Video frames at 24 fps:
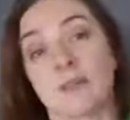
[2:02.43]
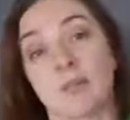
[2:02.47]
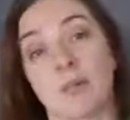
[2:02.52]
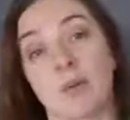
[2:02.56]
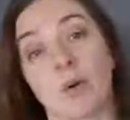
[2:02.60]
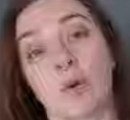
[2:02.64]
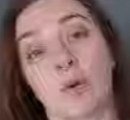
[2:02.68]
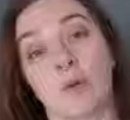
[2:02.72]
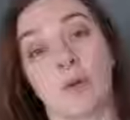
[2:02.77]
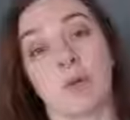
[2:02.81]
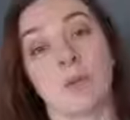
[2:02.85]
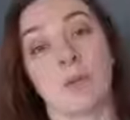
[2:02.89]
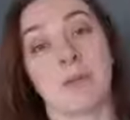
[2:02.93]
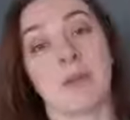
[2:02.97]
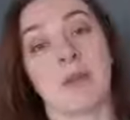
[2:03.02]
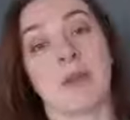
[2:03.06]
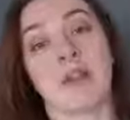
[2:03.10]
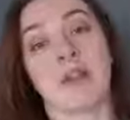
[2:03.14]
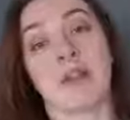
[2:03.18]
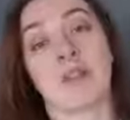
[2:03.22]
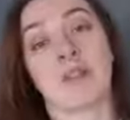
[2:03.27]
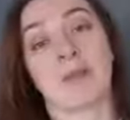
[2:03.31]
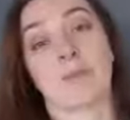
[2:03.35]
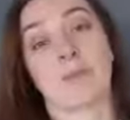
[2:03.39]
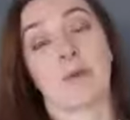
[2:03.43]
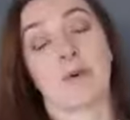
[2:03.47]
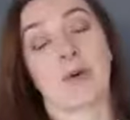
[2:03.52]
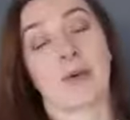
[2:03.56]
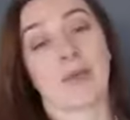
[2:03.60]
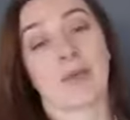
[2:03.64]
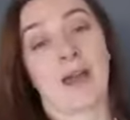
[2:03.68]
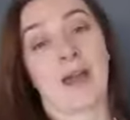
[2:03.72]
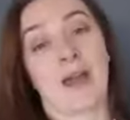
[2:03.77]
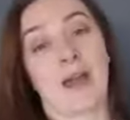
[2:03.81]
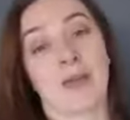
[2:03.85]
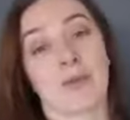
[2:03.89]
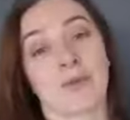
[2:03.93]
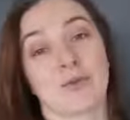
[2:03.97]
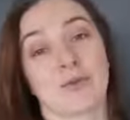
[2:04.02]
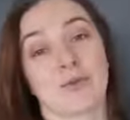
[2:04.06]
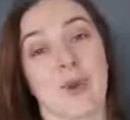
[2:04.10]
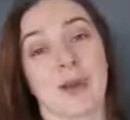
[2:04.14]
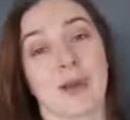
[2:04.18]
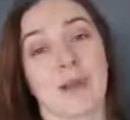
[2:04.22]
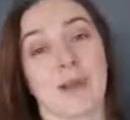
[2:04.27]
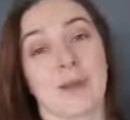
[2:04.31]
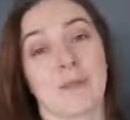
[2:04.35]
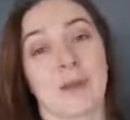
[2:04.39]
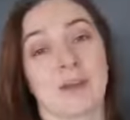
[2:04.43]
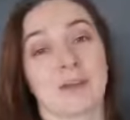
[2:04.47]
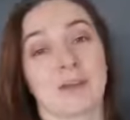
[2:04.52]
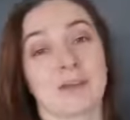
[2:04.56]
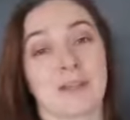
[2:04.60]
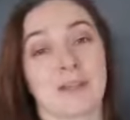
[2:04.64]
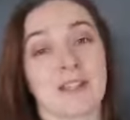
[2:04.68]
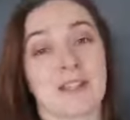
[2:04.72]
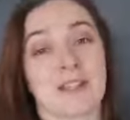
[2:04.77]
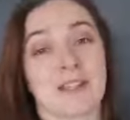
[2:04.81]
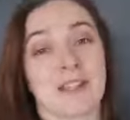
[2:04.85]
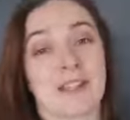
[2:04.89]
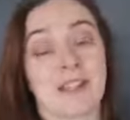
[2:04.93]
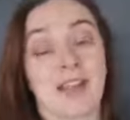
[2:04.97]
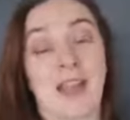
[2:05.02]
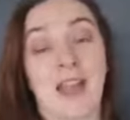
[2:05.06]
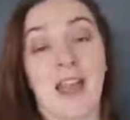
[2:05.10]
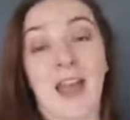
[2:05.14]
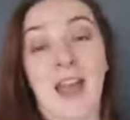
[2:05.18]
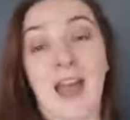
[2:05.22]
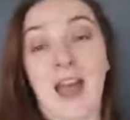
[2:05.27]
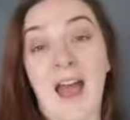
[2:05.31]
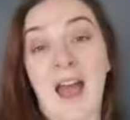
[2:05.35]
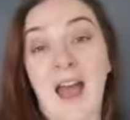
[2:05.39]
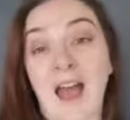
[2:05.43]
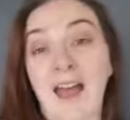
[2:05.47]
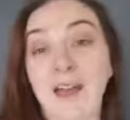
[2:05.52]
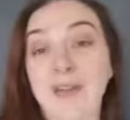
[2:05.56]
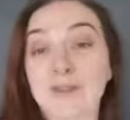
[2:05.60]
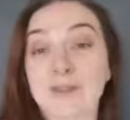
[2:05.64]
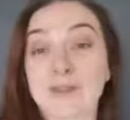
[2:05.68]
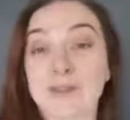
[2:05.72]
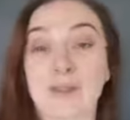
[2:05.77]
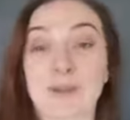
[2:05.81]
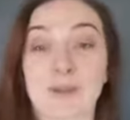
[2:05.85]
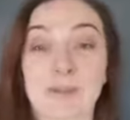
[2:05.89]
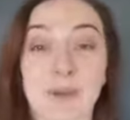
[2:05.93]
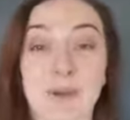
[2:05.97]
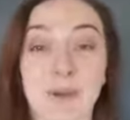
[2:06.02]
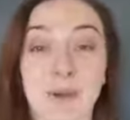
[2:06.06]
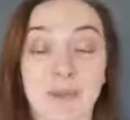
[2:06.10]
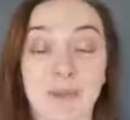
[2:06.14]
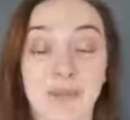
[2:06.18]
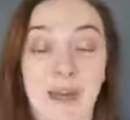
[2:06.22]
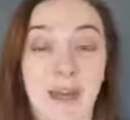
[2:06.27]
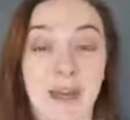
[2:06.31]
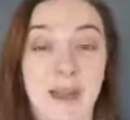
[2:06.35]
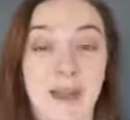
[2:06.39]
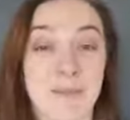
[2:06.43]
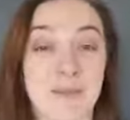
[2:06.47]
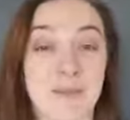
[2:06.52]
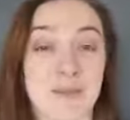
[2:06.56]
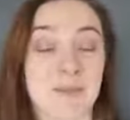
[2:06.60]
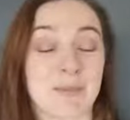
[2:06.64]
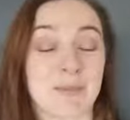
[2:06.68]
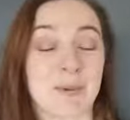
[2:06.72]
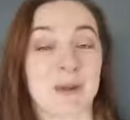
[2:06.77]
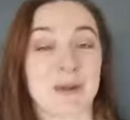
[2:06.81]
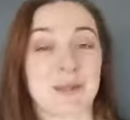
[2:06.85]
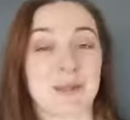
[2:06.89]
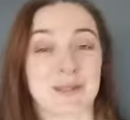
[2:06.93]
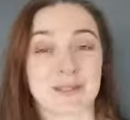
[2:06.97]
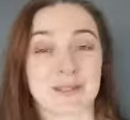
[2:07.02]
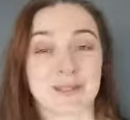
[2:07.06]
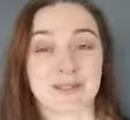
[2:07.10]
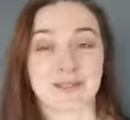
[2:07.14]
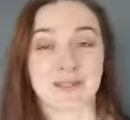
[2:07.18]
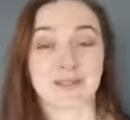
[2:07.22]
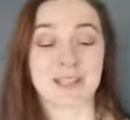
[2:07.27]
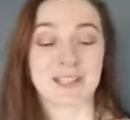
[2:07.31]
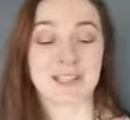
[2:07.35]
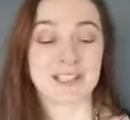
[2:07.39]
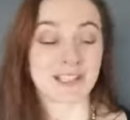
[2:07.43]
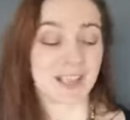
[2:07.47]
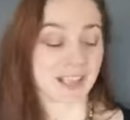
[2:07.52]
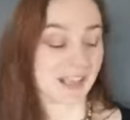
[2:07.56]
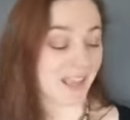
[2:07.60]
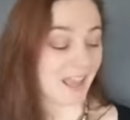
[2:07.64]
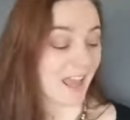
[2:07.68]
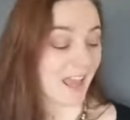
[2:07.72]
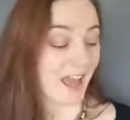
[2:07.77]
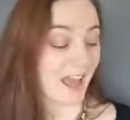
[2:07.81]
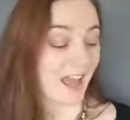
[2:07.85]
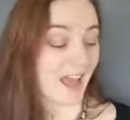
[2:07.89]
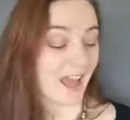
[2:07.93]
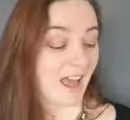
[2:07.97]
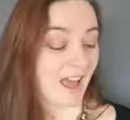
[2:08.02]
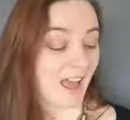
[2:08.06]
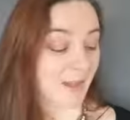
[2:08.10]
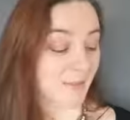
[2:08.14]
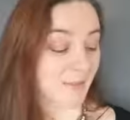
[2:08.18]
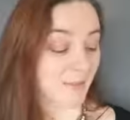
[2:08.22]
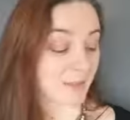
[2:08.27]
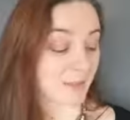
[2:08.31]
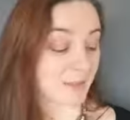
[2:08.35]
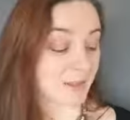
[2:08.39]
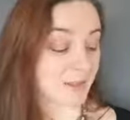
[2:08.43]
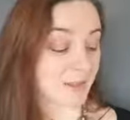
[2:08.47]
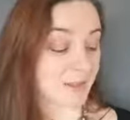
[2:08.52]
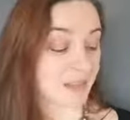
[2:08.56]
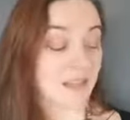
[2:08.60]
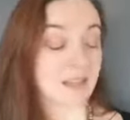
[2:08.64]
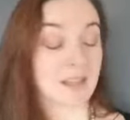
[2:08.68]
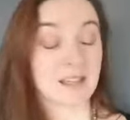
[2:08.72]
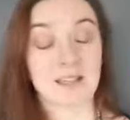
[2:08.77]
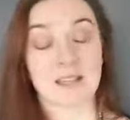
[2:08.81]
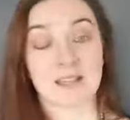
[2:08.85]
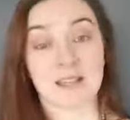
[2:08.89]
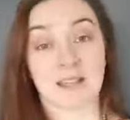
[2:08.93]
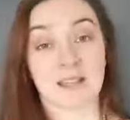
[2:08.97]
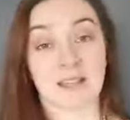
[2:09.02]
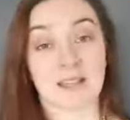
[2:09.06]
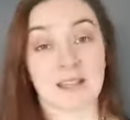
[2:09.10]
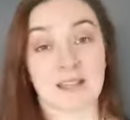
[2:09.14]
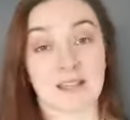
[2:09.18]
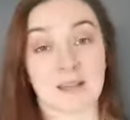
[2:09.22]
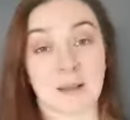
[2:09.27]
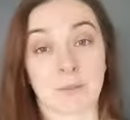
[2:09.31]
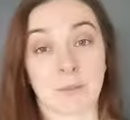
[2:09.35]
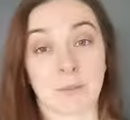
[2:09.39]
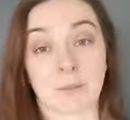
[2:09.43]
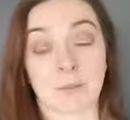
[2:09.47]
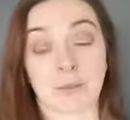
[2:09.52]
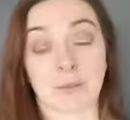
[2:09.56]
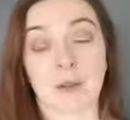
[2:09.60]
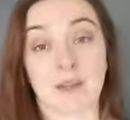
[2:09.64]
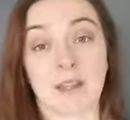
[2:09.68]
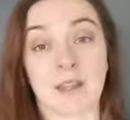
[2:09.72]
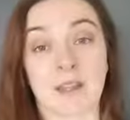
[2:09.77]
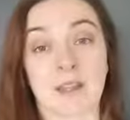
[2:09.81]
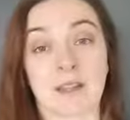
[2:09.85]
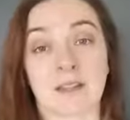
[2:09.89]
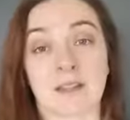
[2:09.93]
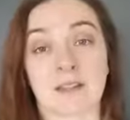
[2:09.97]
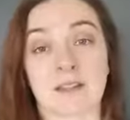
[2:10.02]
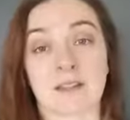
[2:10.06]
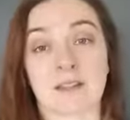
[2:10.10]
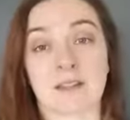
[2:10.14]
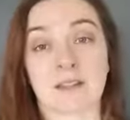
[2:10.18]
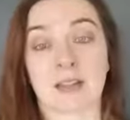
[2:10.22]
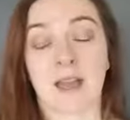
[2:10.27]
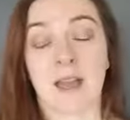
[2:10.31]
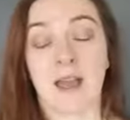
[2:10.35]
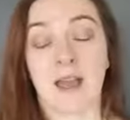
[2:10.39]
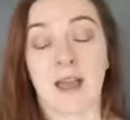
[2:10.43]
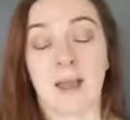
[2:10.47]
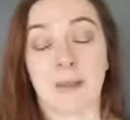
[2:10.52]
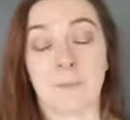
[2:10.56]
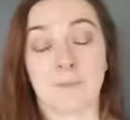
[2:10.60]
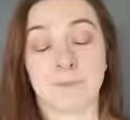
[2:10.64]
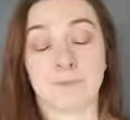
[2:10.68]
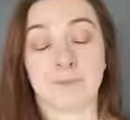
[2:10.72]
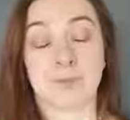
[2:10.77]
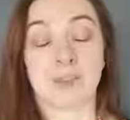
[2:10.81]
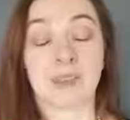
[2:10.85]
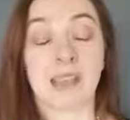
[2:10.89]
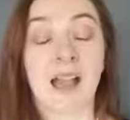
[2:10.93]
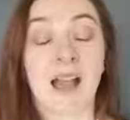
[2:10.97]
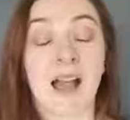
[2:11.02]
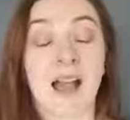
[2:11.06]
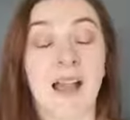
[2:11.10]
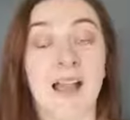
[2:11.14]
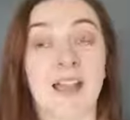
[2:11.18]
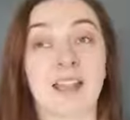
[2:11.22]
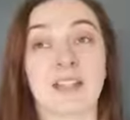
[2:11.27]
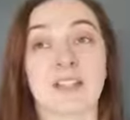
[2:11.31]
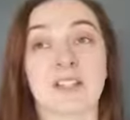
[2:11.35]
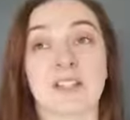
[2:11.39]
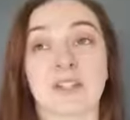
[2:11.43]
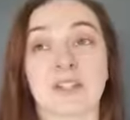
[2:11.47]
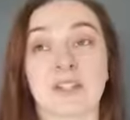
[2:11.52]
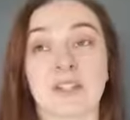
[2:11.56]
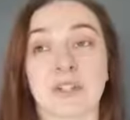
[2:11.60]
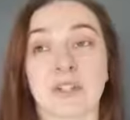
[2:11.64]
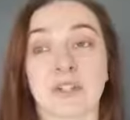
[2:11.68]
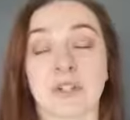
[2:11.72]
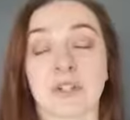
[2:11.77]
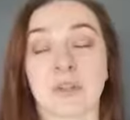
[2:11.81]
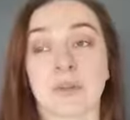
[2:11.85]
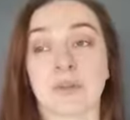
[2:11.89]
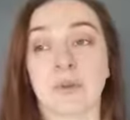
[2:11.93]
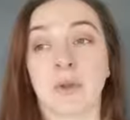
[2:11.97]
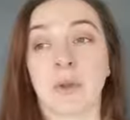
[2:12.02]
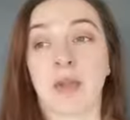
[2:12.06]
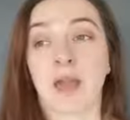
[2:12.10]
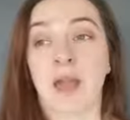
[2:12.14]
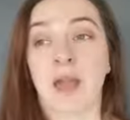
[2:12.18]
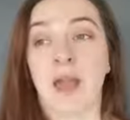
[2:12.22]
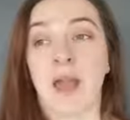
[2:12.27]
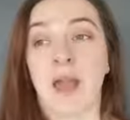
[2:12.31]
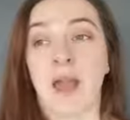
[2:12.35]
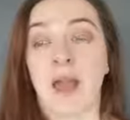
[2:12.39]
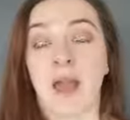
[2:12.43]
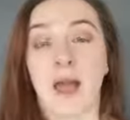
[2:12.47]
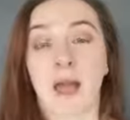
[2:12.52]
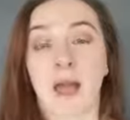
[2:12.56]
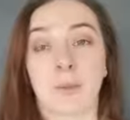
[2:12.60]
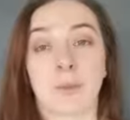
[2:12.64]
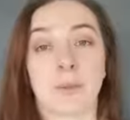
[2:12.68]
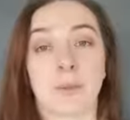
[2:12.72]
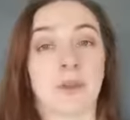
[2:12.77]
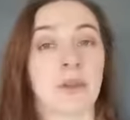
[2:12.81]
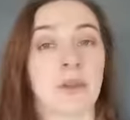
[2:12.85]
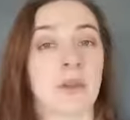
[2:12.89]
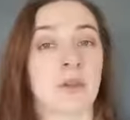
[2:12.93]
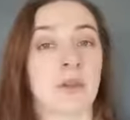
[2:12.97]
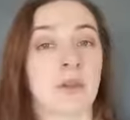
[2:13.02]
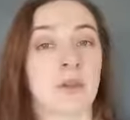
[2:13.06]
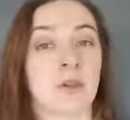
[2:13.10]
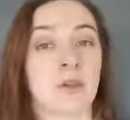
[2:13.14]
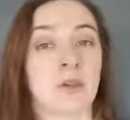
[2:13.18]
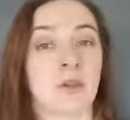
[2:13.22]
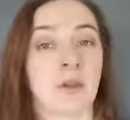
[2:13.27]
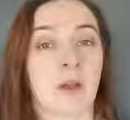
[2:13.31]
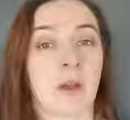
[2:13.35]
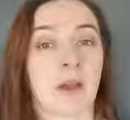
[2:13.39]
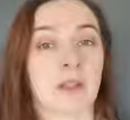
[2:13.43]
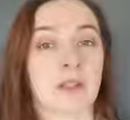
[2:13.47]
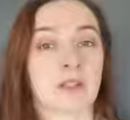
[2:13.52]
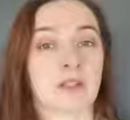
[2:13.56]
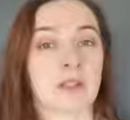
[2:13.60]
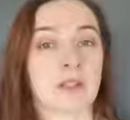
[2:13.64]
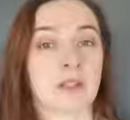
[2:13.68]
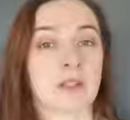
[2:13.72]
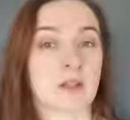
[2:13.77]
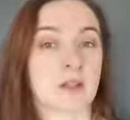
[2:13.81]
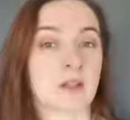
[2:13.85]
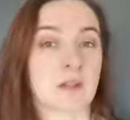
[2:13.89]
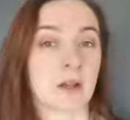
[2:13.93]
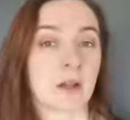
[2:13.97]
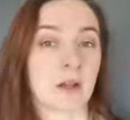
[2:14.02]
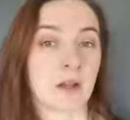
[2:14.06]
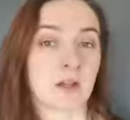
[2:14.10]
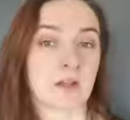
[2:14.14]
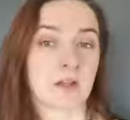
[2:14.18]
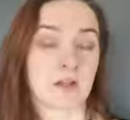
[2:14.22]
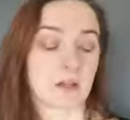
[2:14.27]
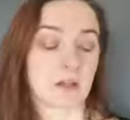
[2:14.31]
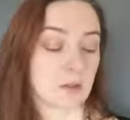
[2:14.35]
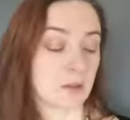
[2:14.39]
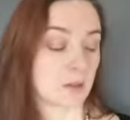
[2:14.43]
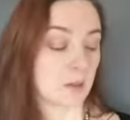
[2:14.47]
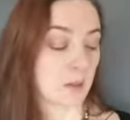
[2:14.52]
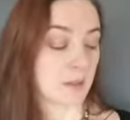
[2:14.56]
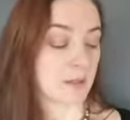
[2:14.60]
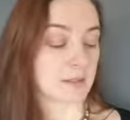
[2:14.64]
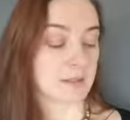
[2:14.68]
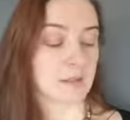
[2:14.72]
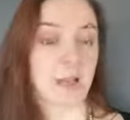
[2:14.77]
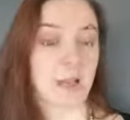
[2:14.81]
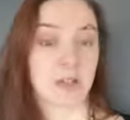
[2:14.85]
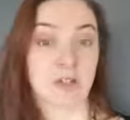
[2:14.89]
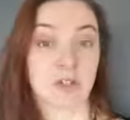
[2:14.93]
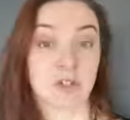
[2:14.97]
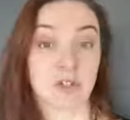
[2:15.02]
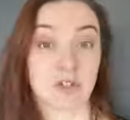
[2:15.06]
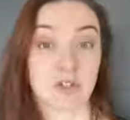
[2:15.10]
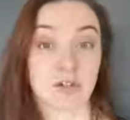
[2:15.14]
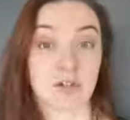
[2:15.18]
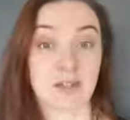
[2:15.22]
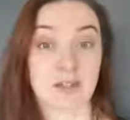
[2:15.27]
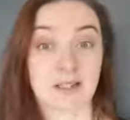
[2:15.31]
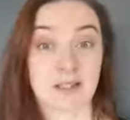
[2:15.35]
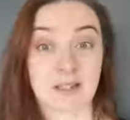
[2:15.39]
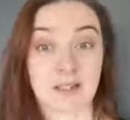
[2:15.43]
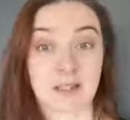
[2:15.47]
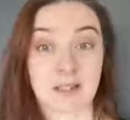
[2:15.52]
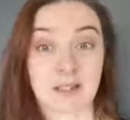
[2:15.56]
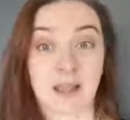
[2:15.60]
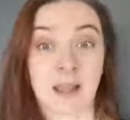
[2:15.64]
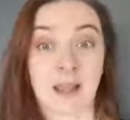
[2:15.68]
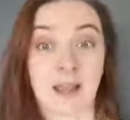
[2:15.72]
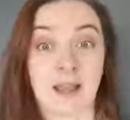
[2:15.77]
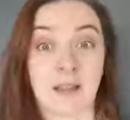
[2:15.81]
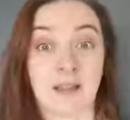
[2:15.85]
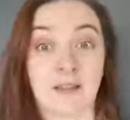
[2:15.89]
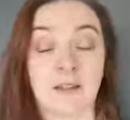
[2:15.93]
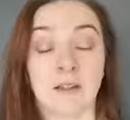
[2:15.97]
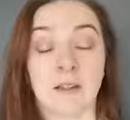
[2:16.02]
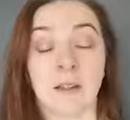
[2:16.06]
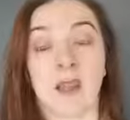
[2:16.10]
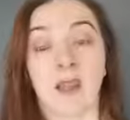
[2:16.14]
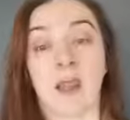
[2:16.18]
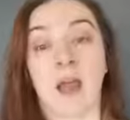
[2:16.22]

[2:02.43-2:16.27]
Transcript: book would be the book that I would recommend reading after the book that I'm in the process of reading, because this is a brilliant guide to helping you actually start to assess your design